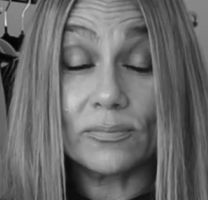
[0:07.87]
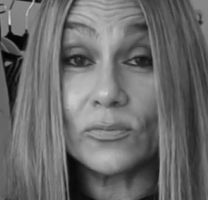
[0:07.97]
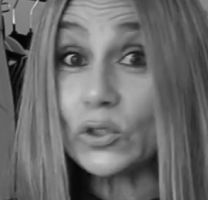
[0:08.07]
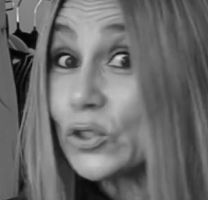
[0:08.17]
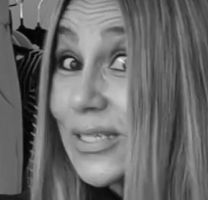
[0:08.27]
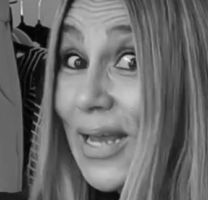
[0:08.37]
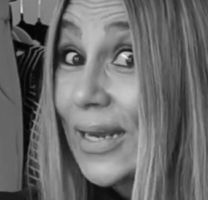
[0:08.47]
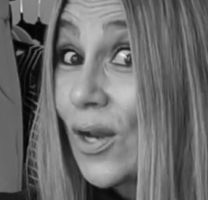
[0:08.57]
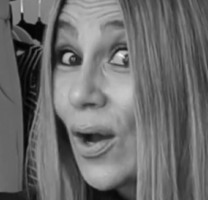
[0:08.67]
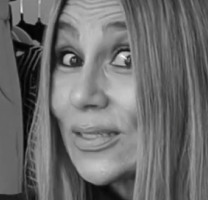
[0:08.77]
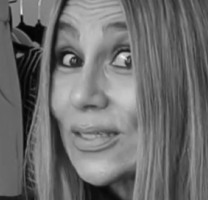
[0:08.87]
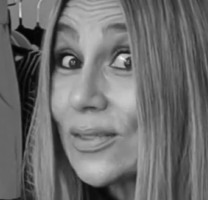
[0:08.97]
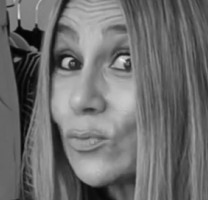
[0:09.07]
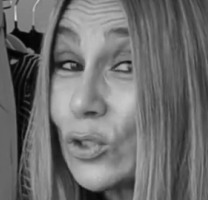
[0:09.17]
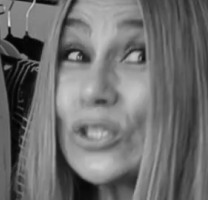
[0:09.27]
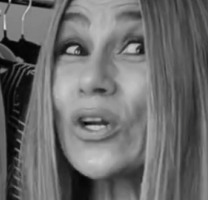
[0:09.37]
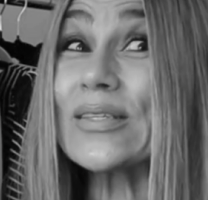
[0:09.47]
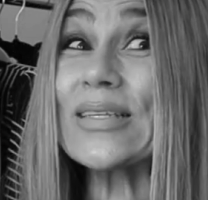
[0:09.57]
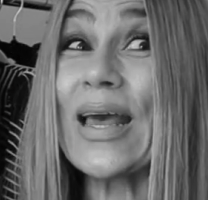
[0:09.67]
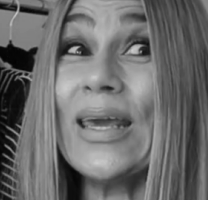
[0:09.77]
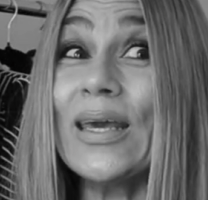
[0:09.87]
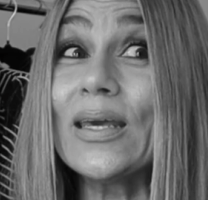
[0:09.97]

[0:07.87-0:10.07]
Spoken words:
Would you say not? Would you not say?